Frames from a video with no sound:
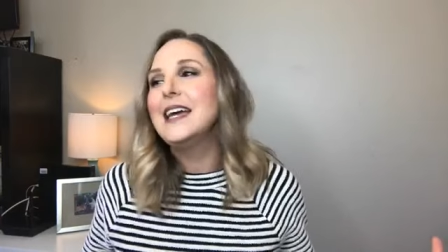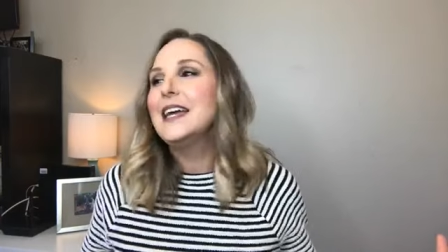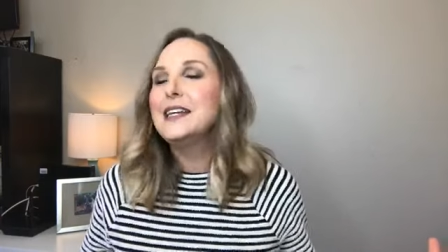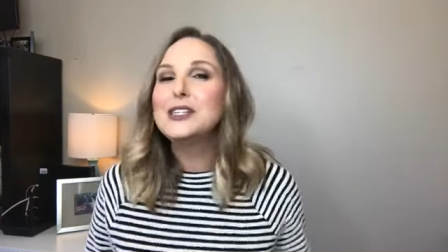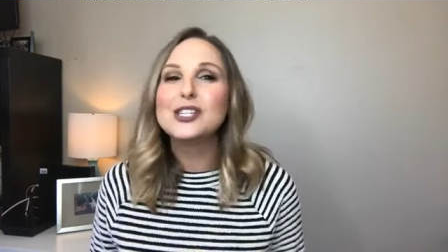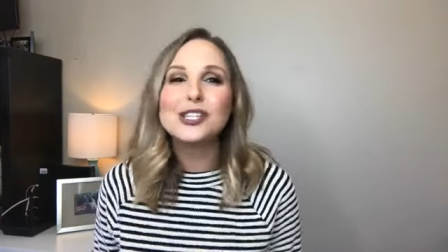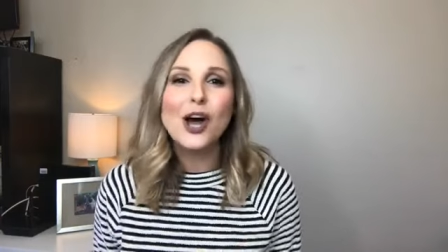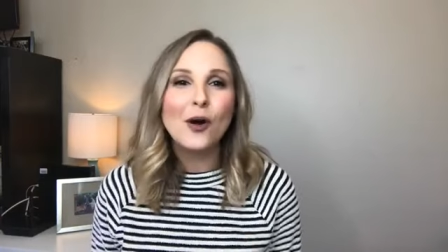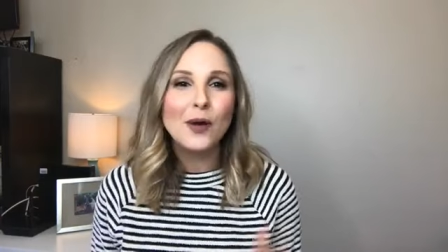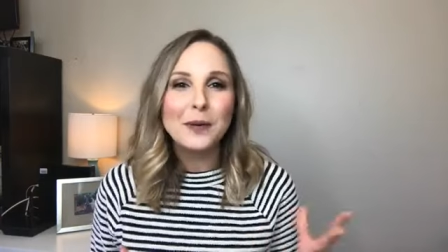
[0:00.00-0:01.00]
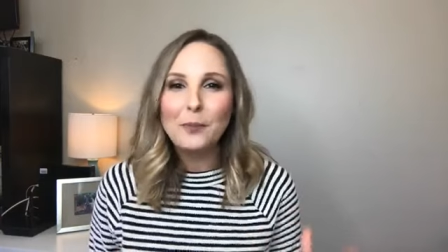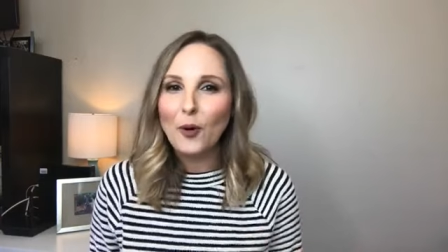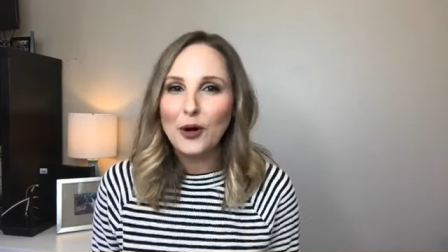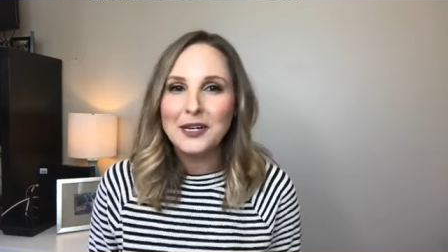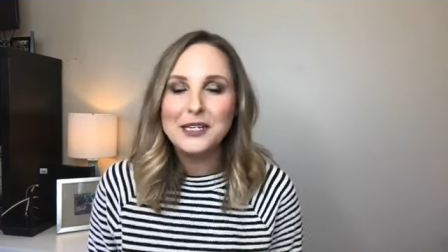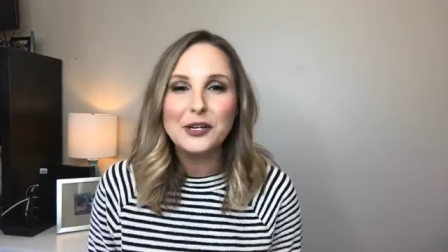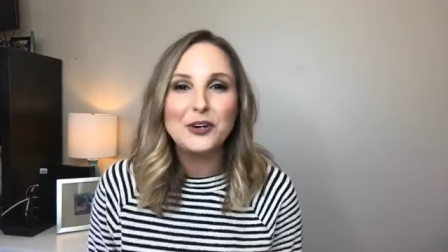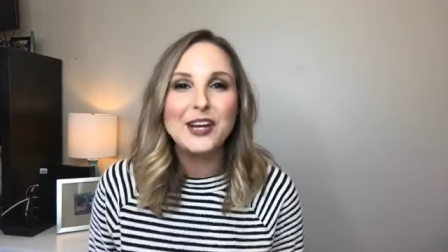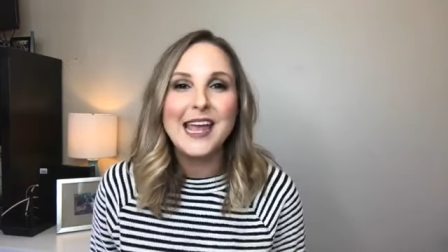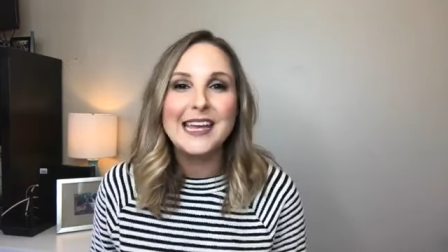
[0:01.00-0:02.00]
It is so important to
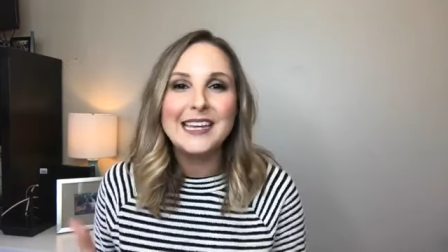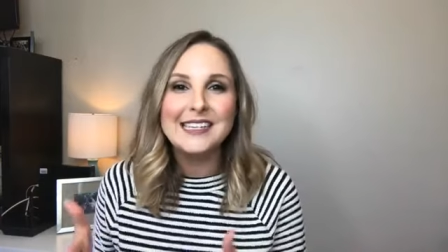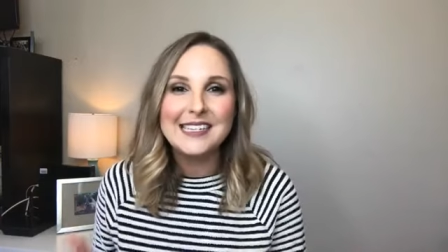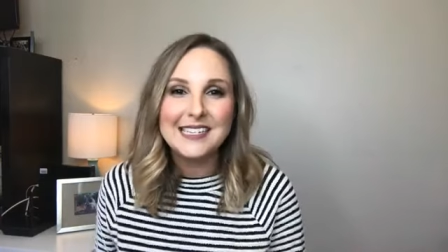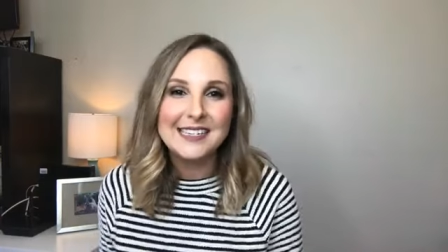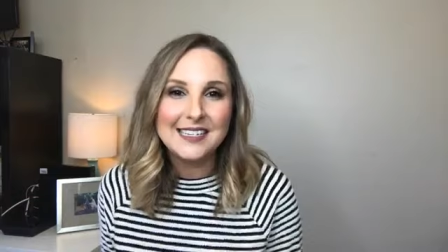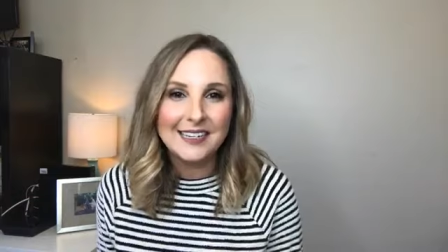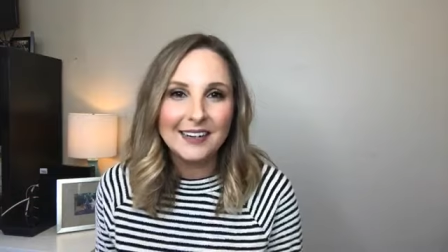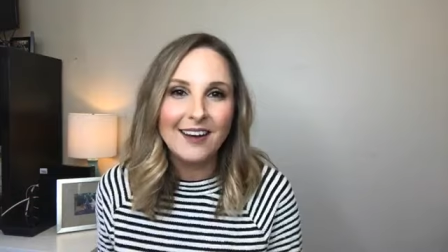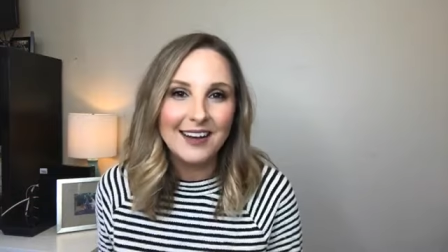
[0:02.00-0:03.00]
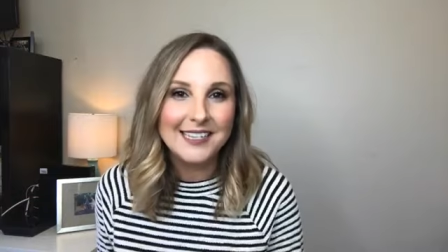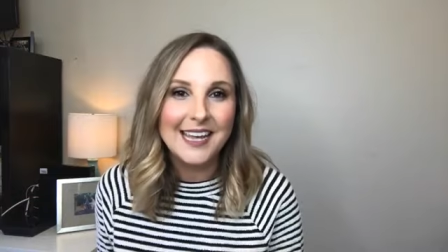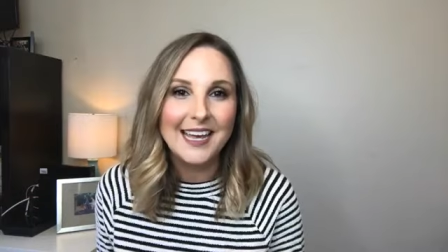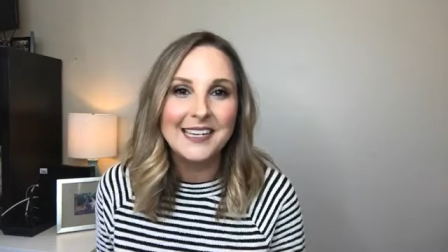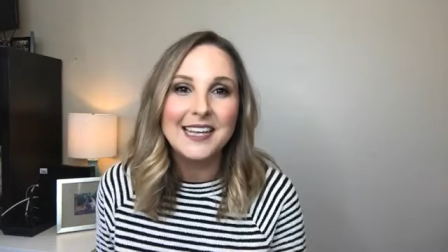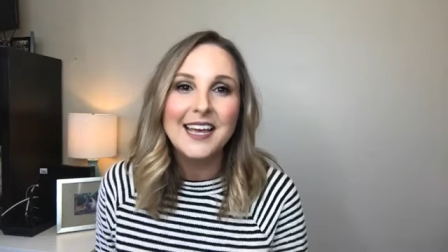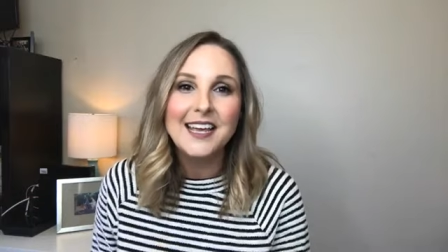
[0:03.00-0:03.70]
create consistent content